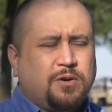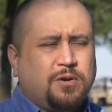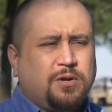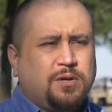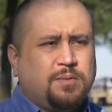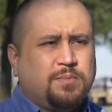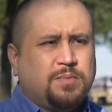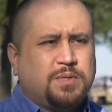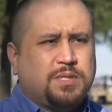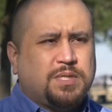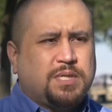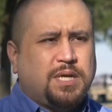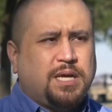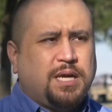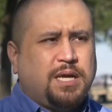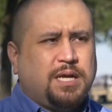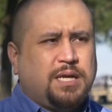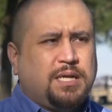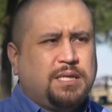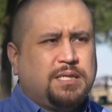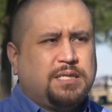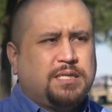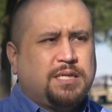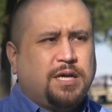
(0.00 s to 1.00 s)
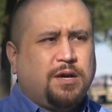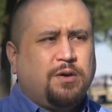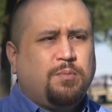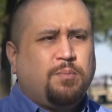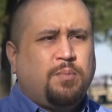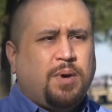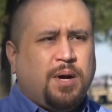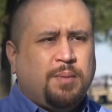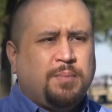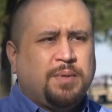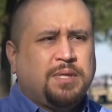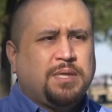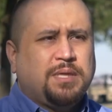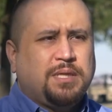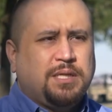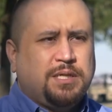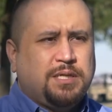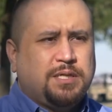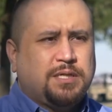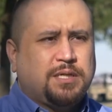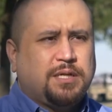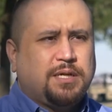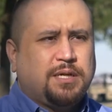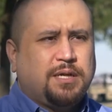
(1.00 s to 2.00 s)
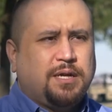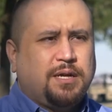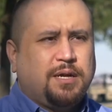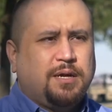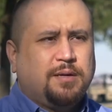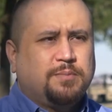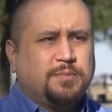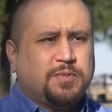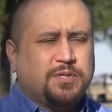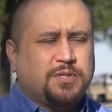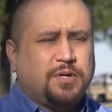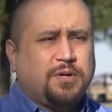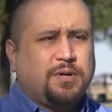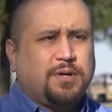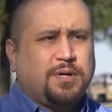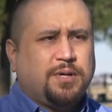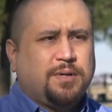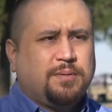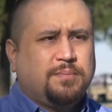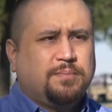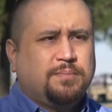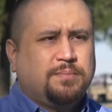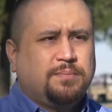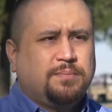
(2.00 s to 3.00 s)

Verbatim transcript: I heard him say, tell Mama Alicia I'm sorry.